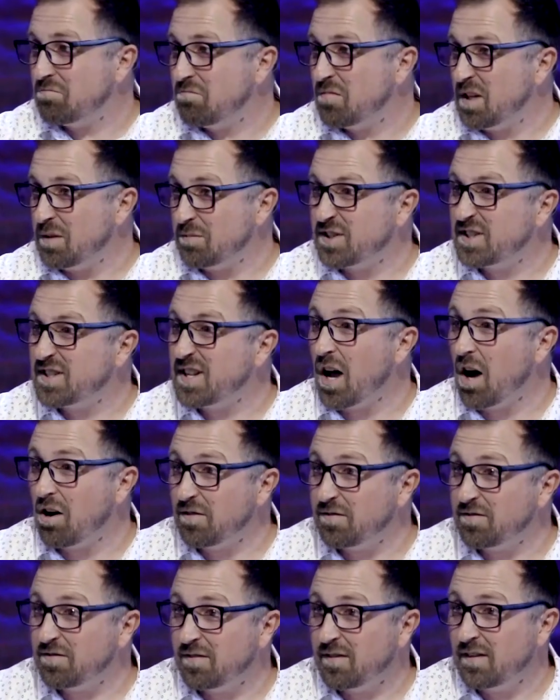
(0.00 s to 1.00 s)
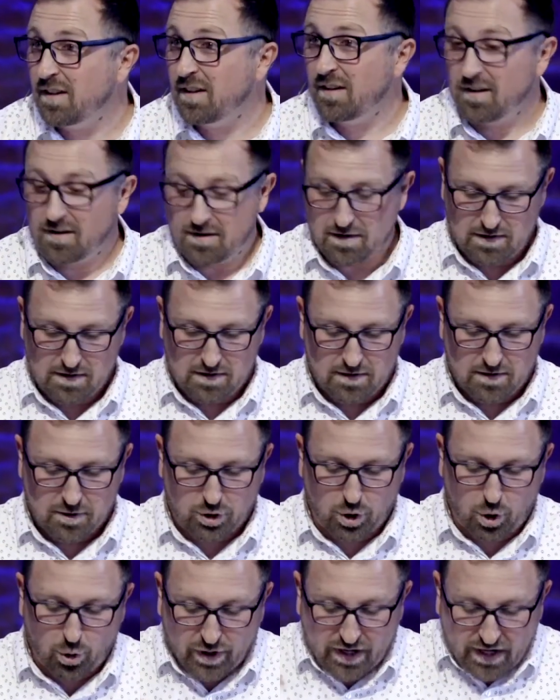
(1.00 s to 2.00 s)
himself?
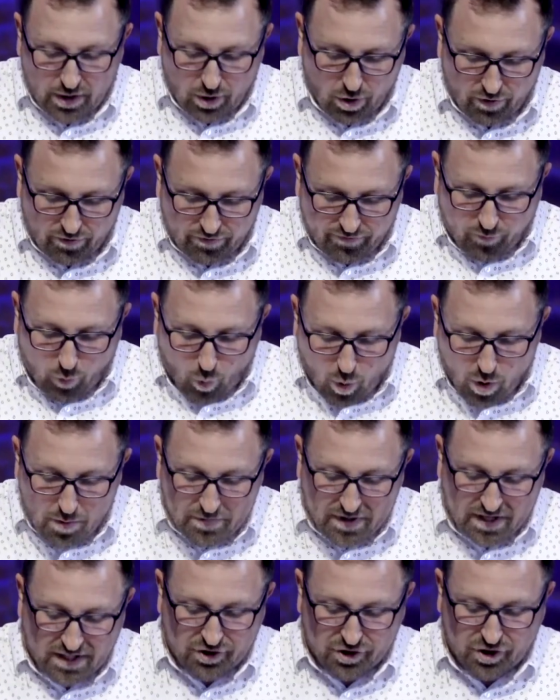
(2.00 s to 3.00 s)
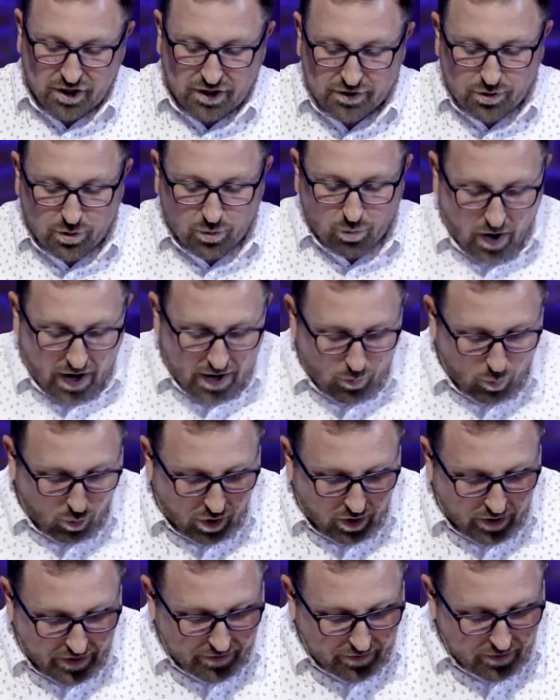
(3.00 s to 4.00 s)
Go get her for me. She is the right
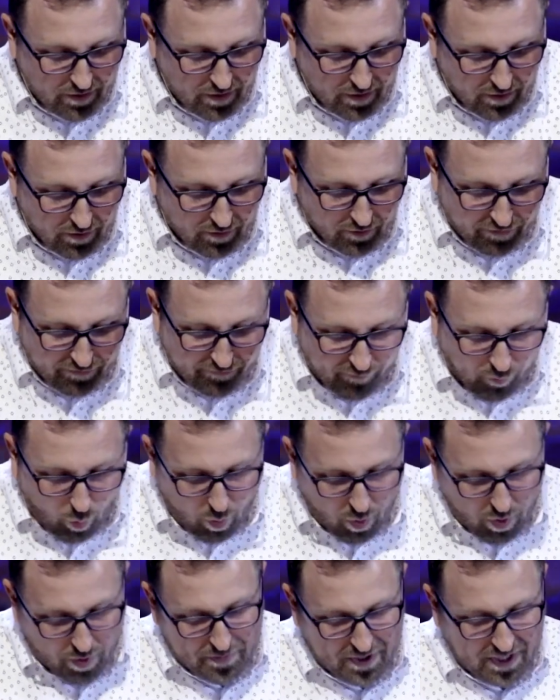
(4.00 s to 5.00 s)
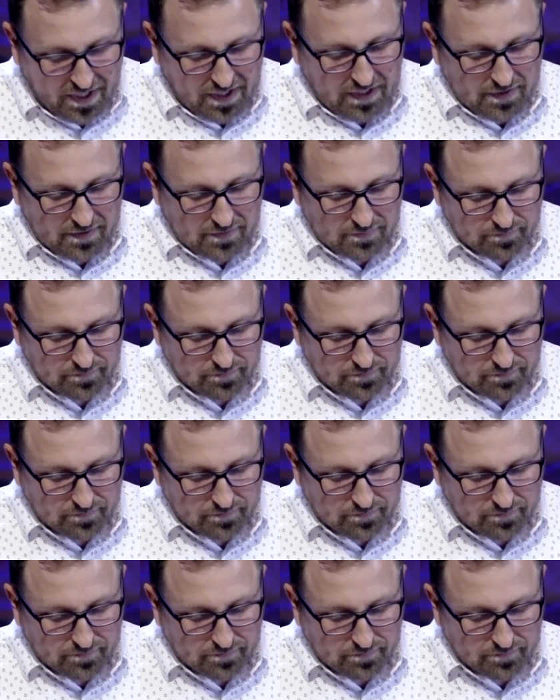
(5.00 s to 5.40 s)
one for me.